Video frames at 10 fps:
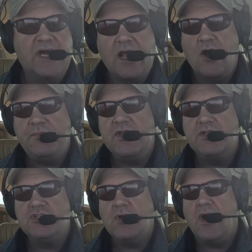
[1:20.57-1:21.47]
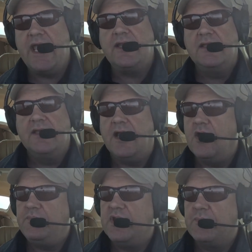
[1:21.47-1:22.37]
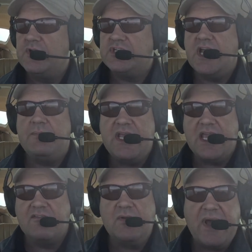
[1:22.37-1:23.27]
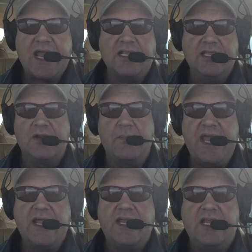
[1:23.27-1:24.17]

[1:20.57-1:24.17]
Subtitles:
But I hope you enjoy it. I hope you appreciate me giving back a little bit